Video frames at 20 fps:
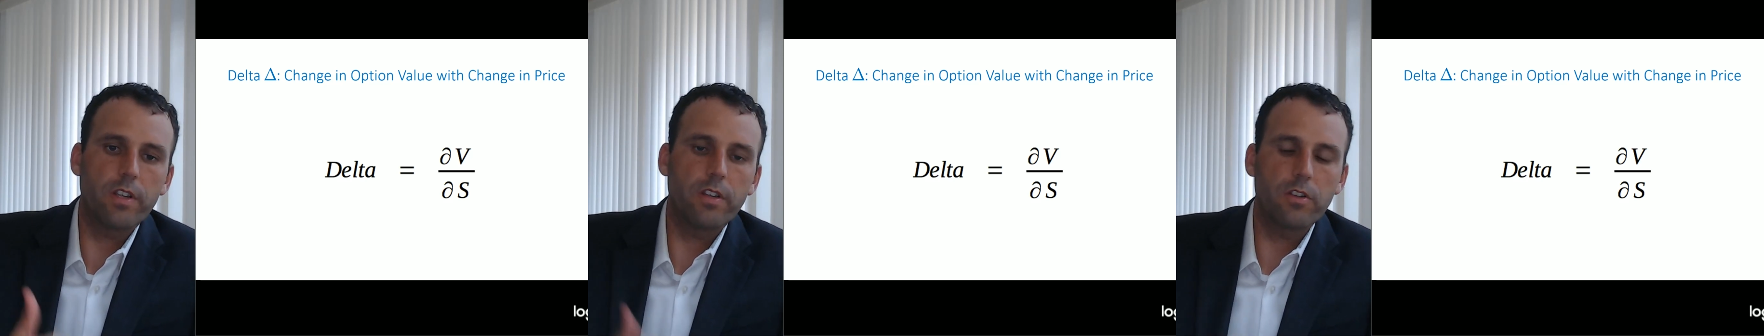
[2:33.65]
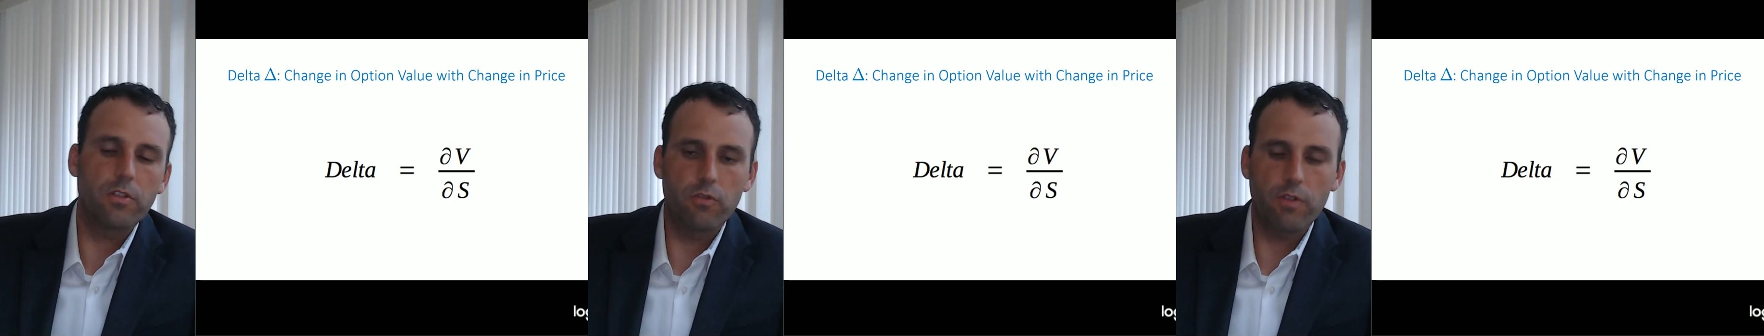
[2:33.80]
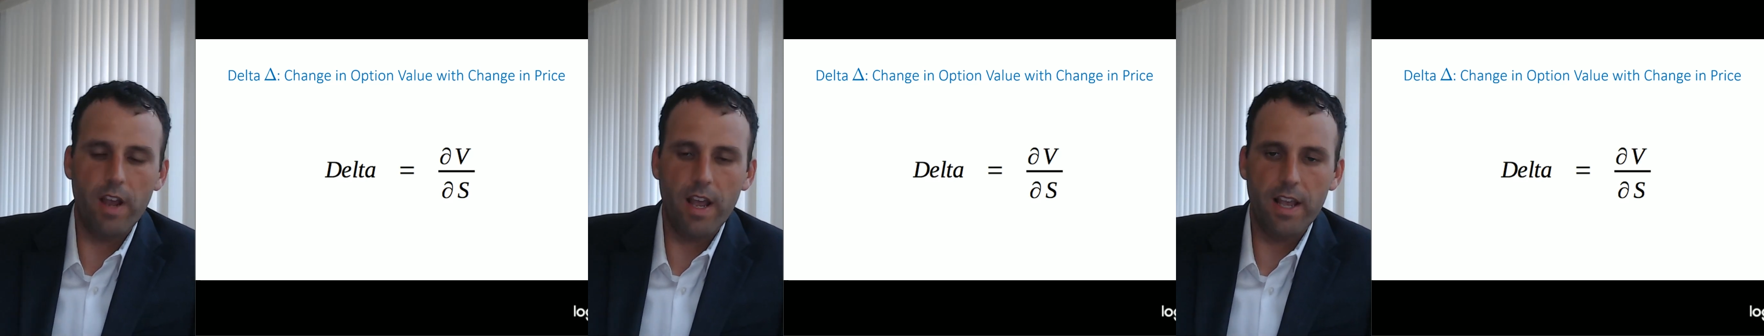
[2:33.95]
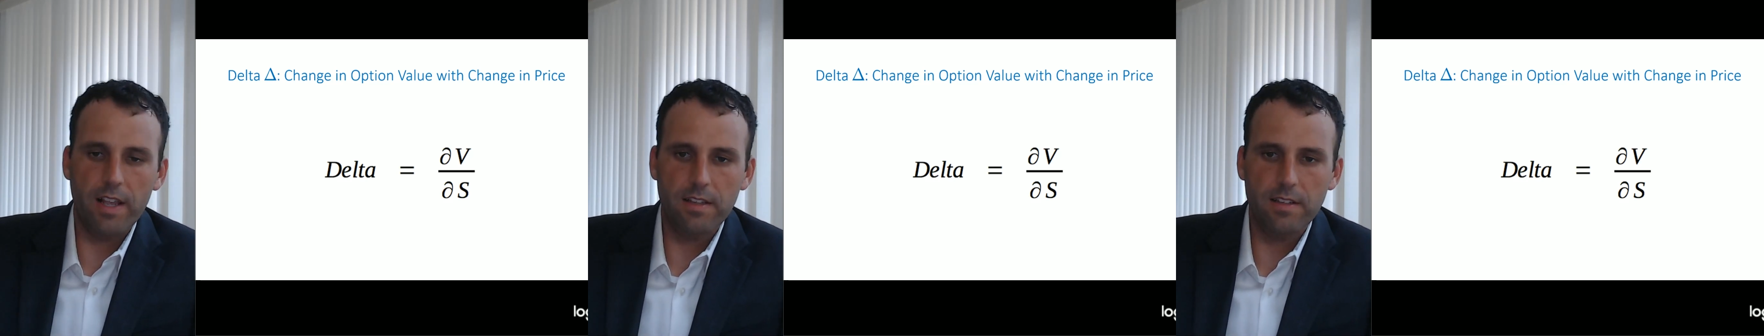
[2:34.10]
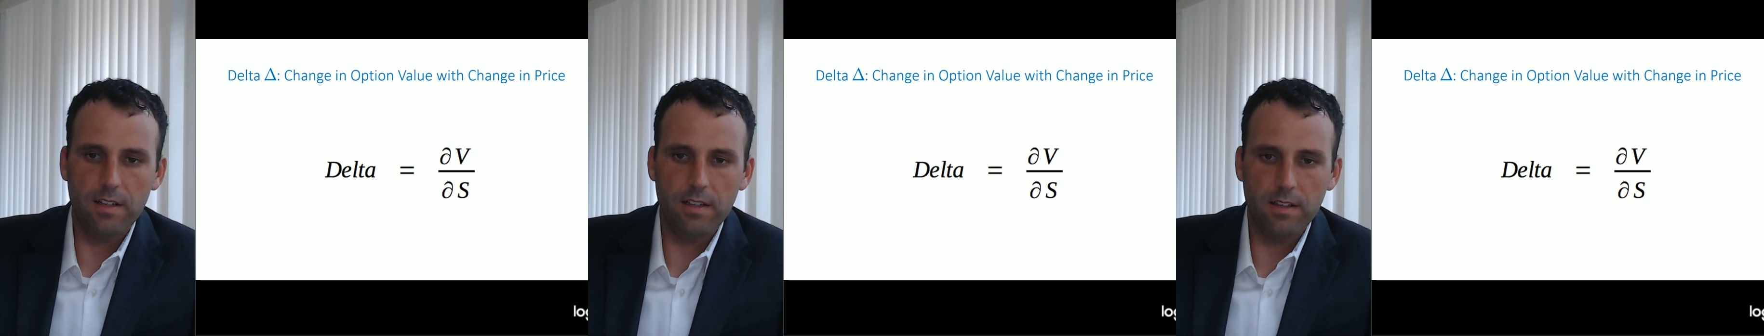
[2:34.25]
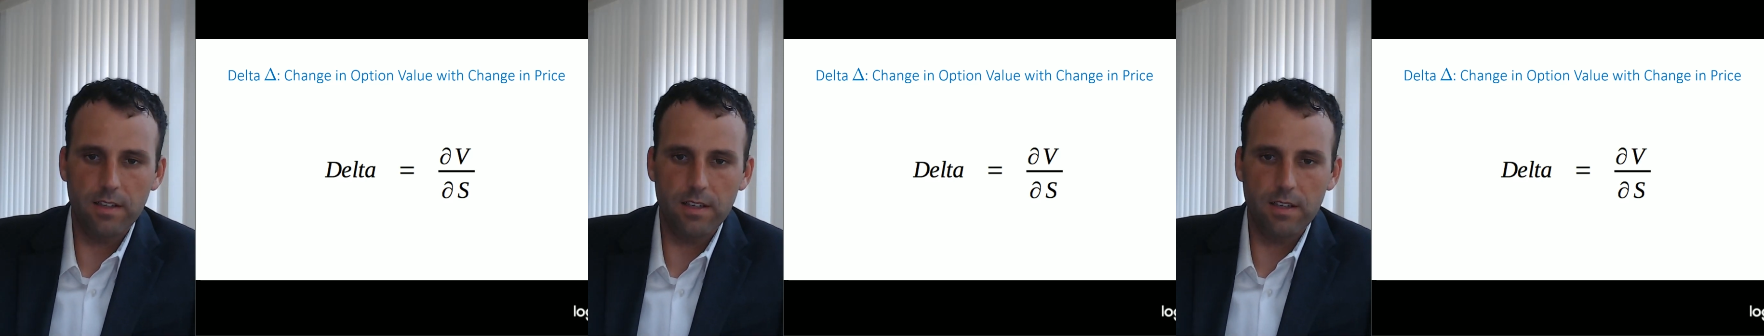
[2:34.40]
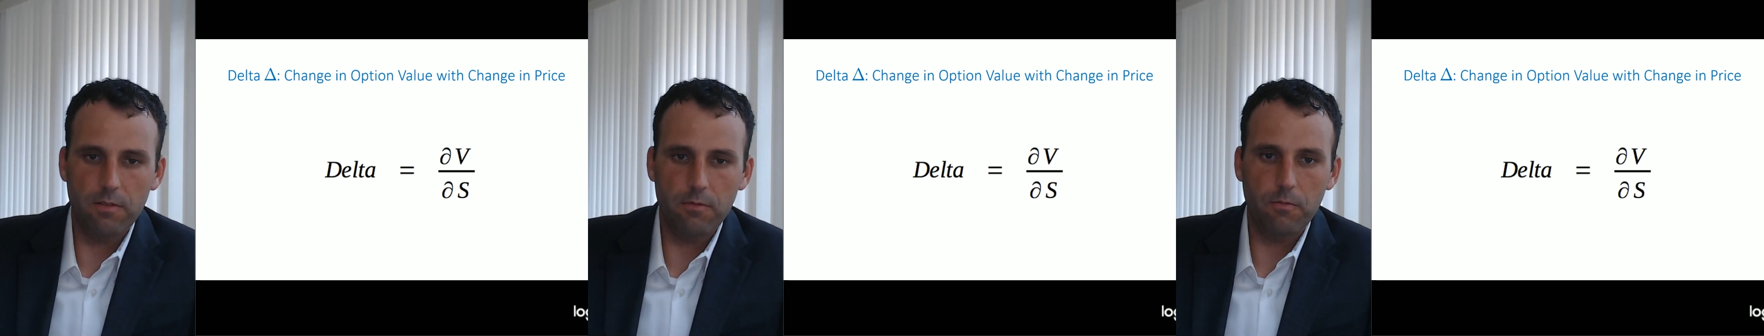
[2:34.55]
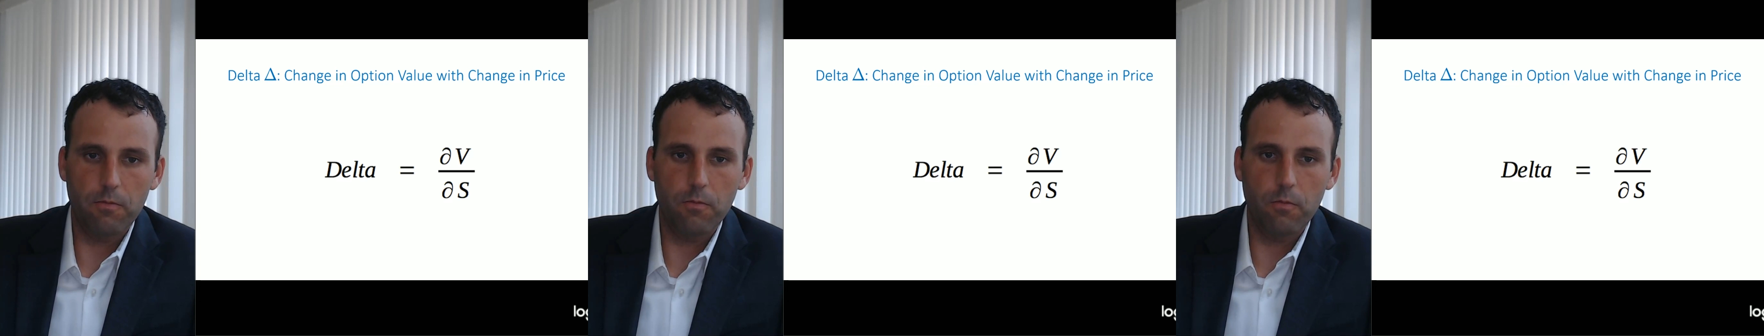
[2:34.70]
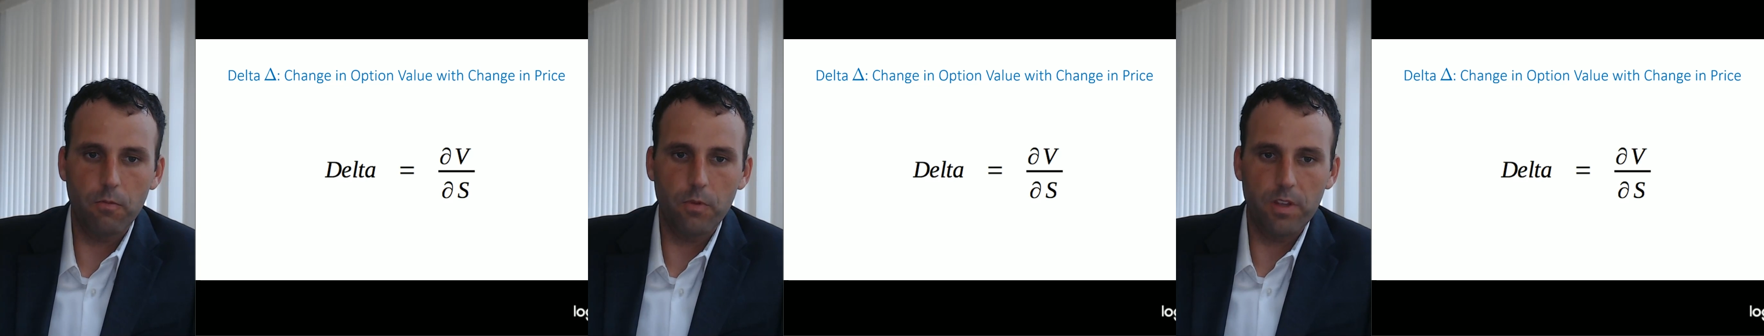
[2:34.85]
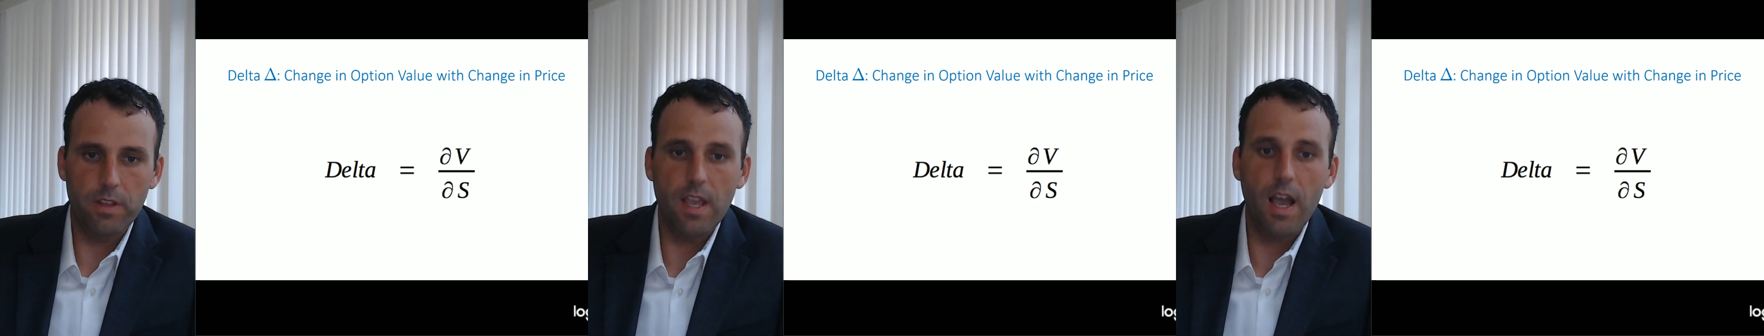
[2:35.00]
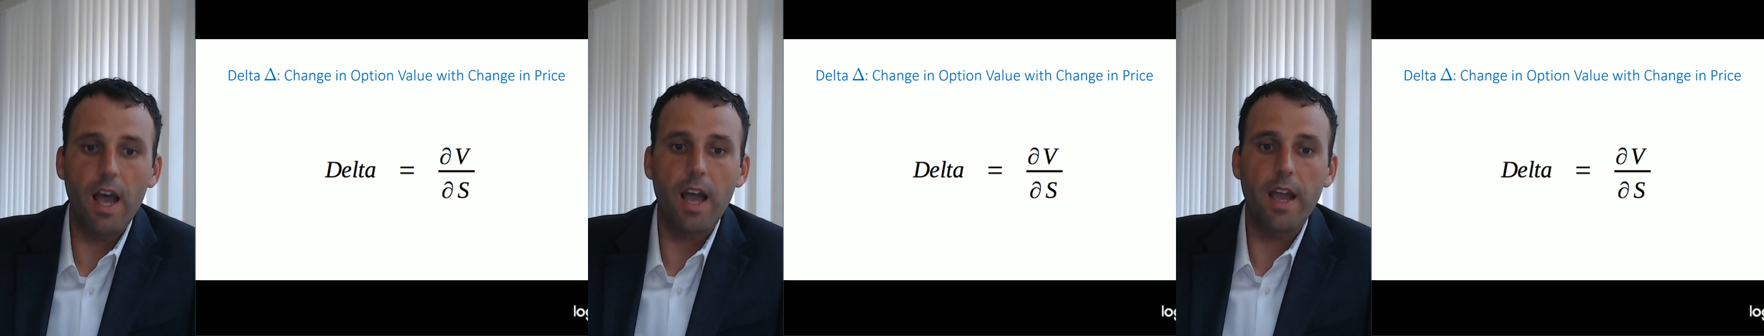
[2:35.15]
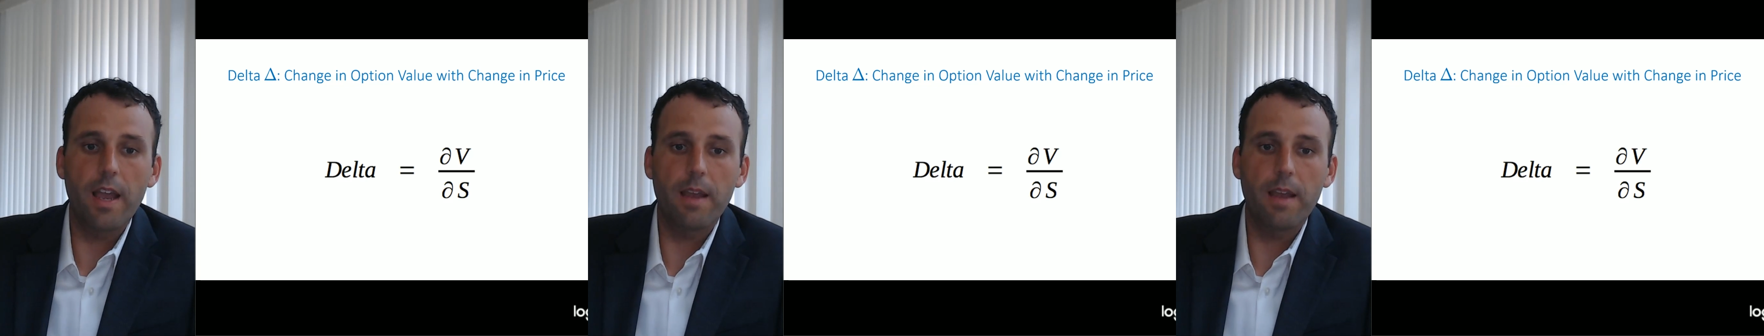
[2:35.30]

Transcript: drastically with time.